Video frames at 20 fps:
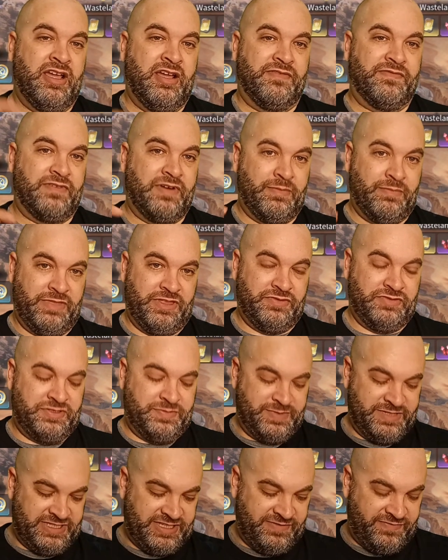from those
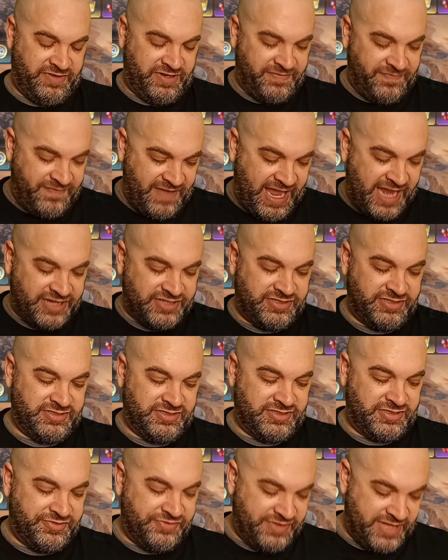specific
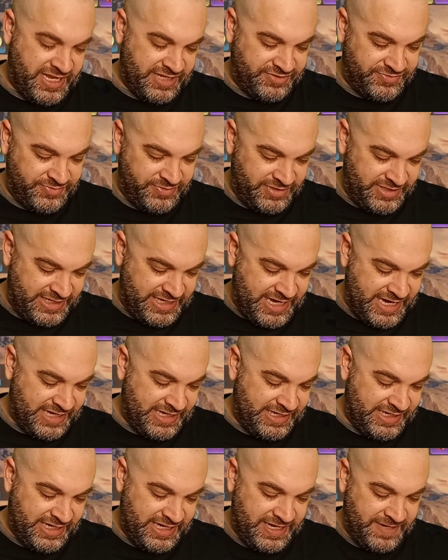factions. So that's really
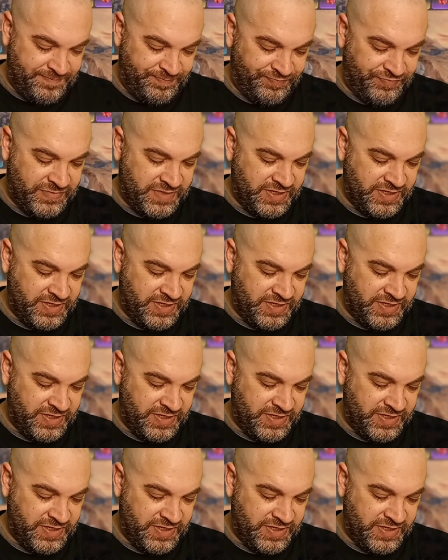kind of neat.